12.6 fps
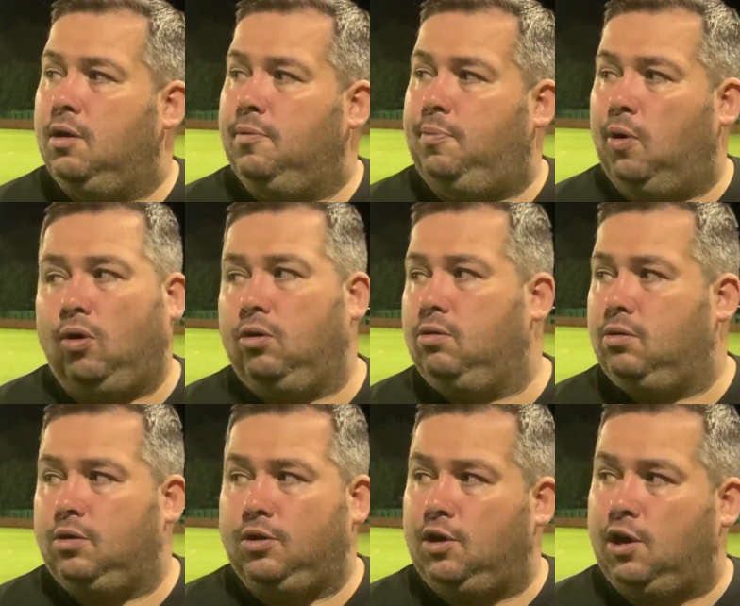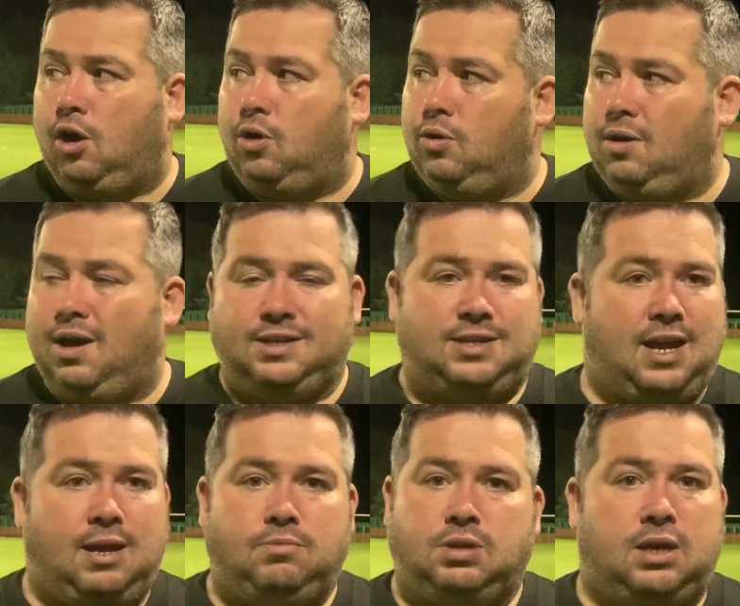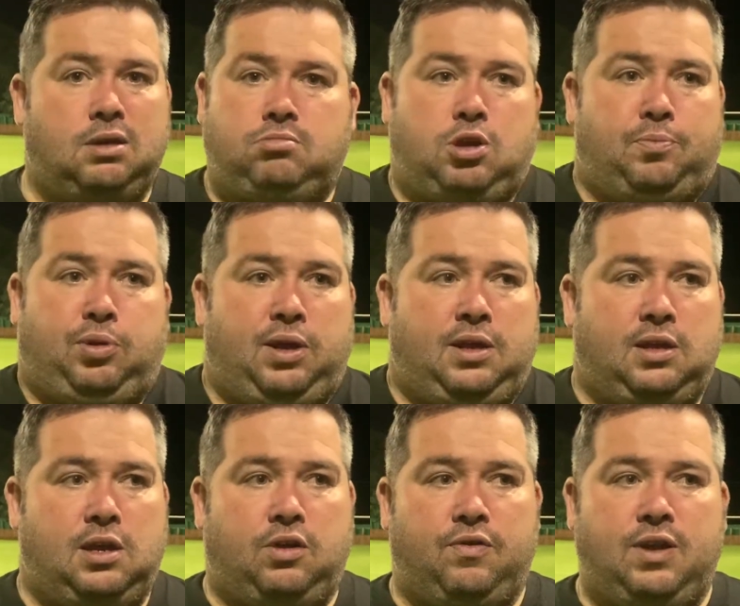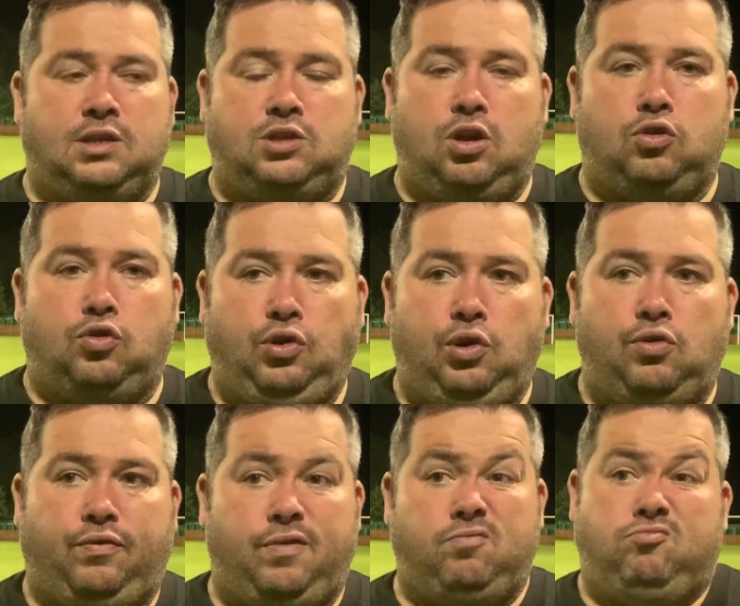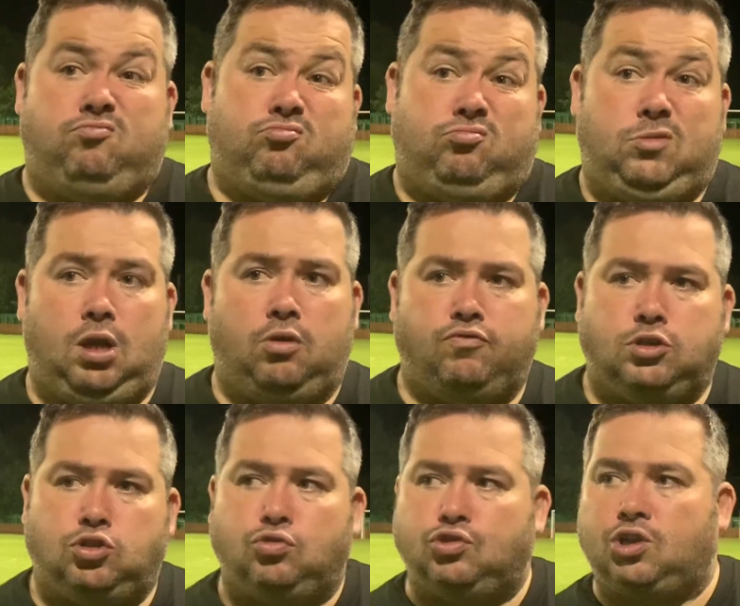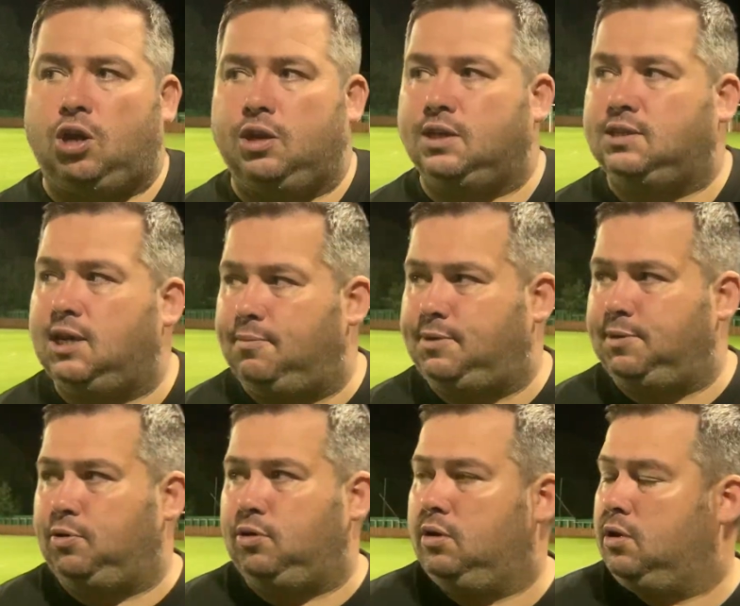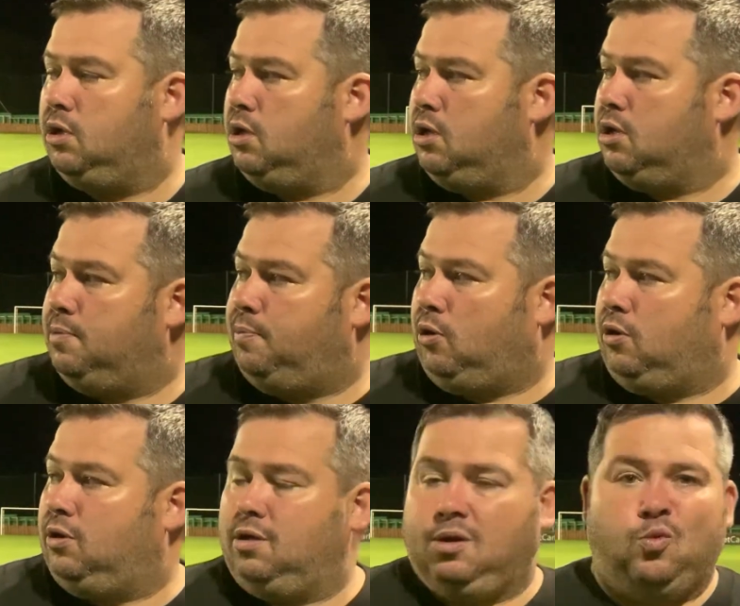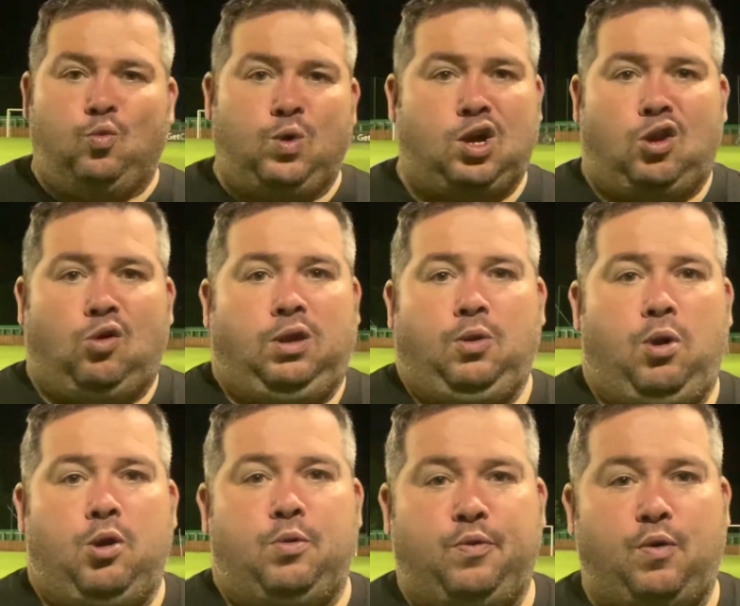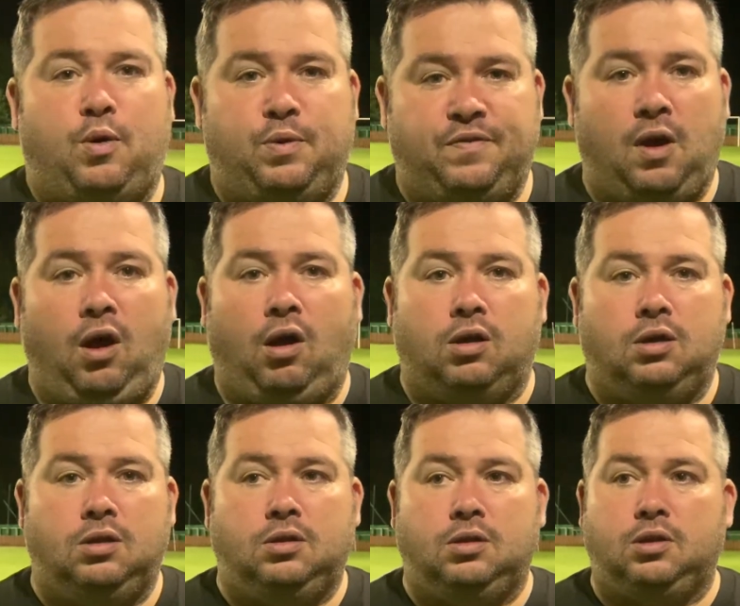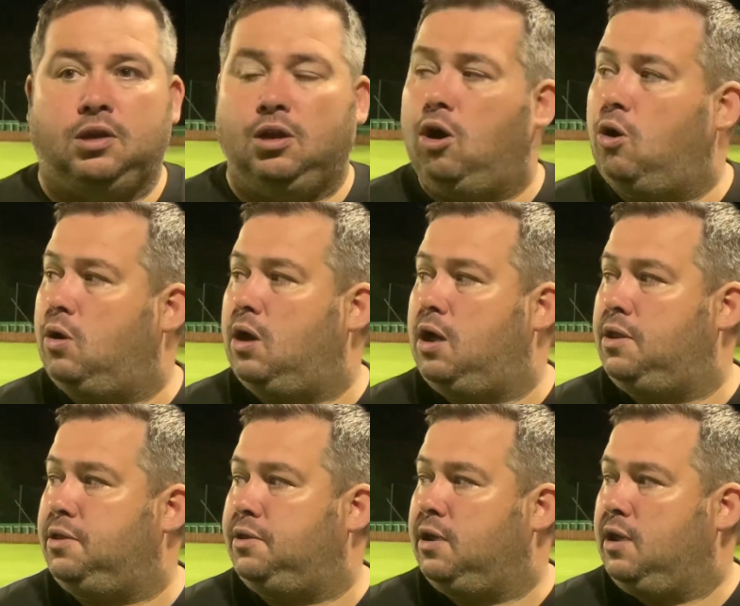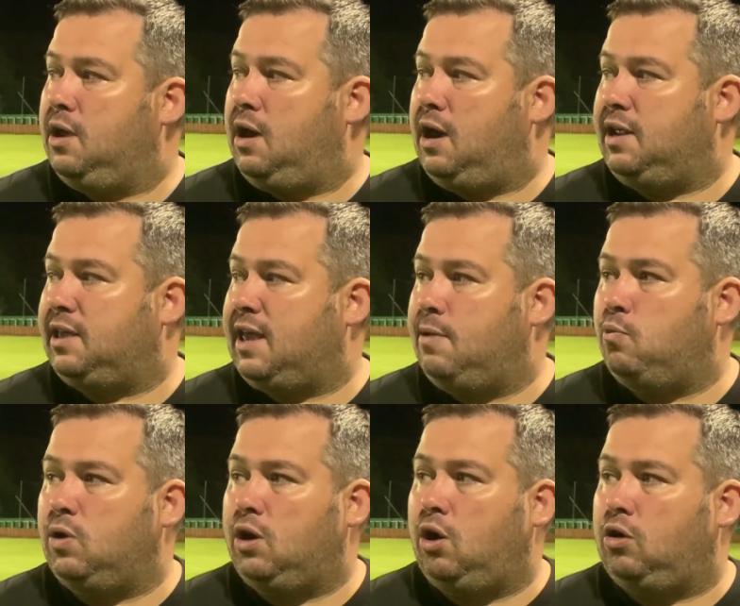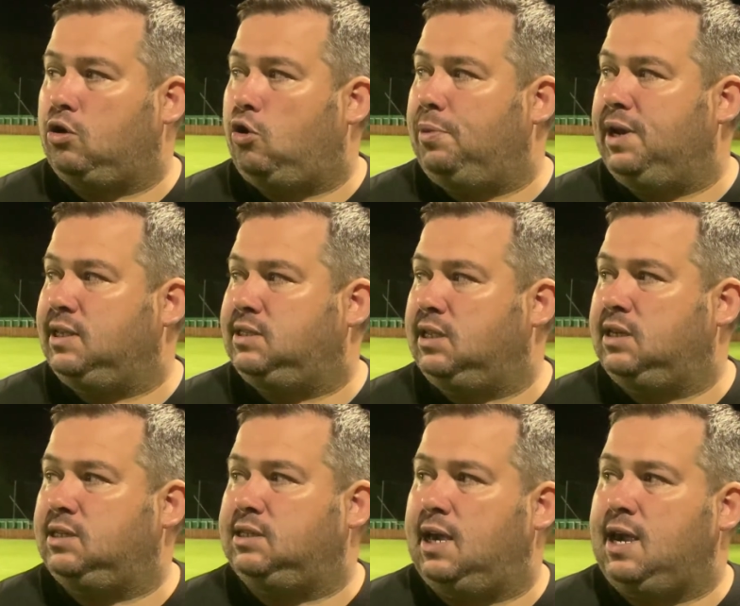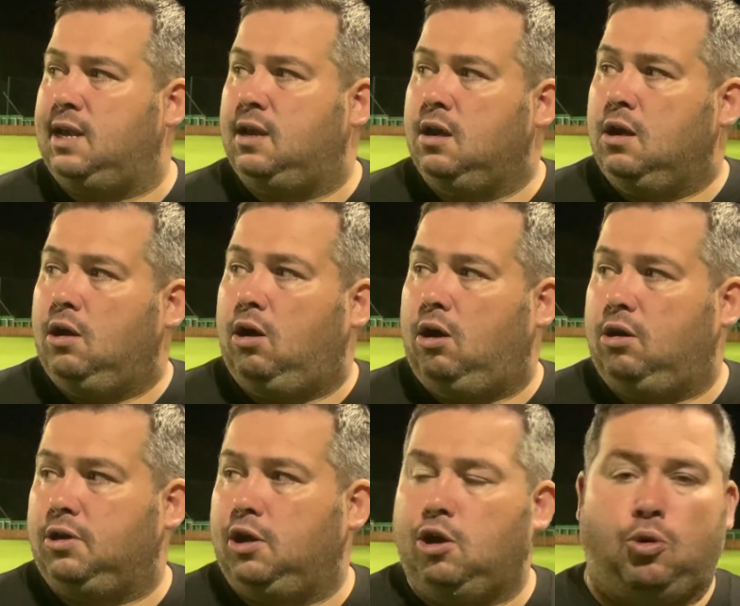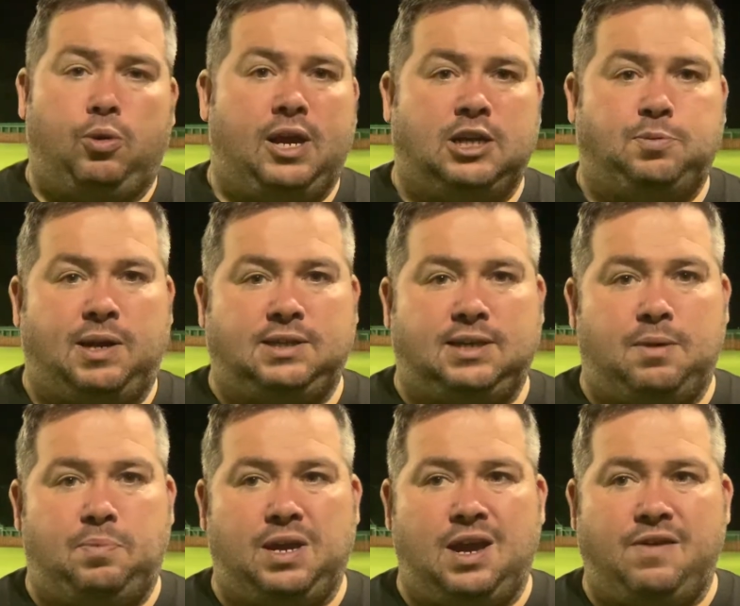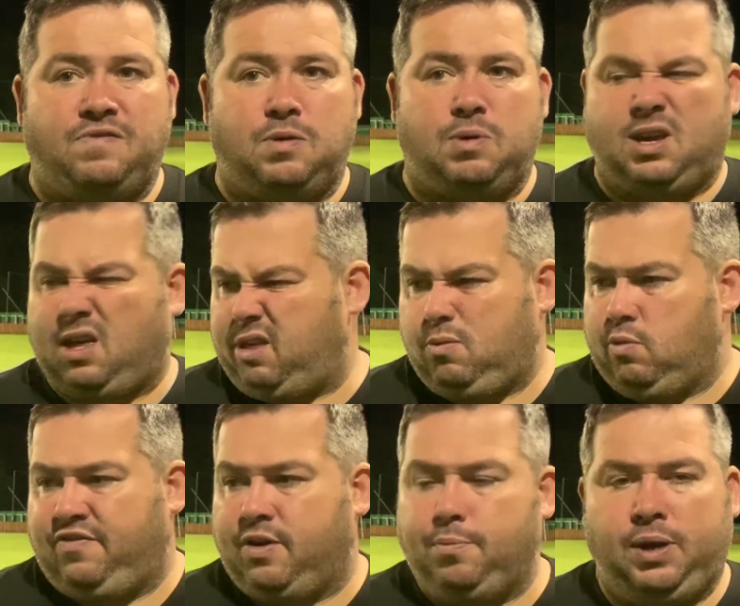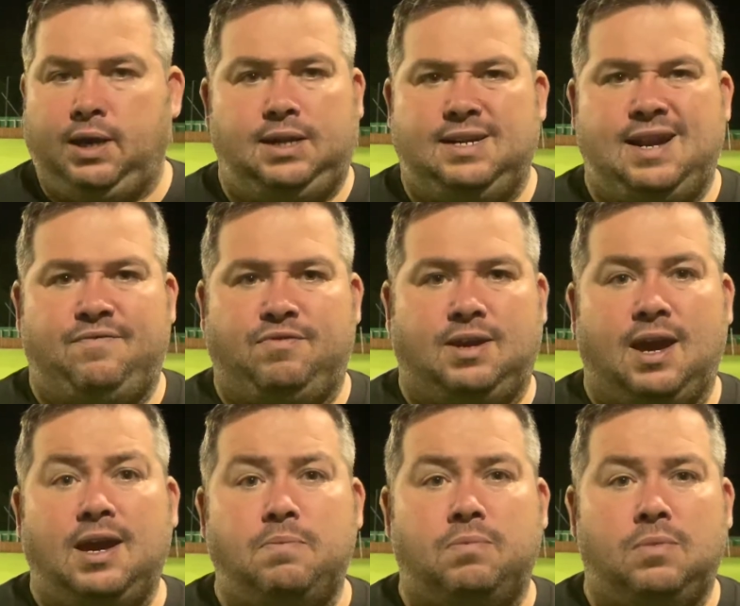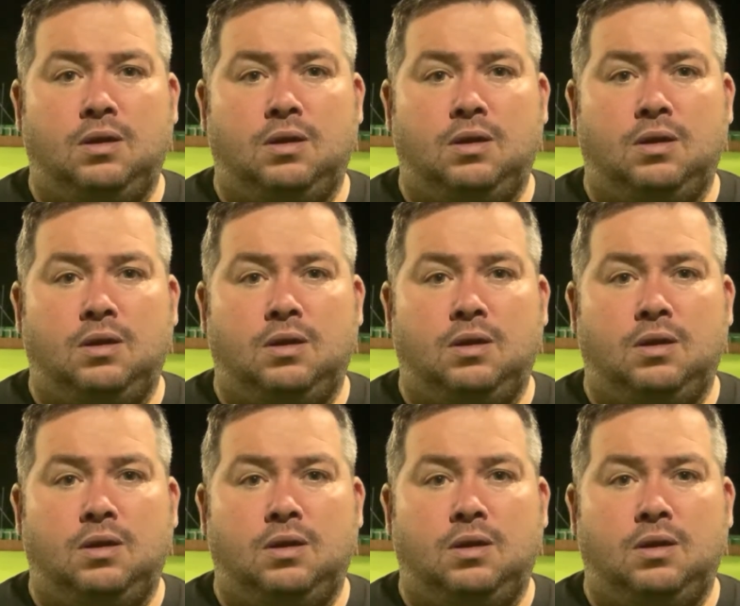But you know, at times I completely agree it's not good enough, and you know, results aren't acceptable. But we can only work with what we've got. You know, and again, we're not coming into this saying, oh, you know, we expect to get beat every week. I think we've competed in every game.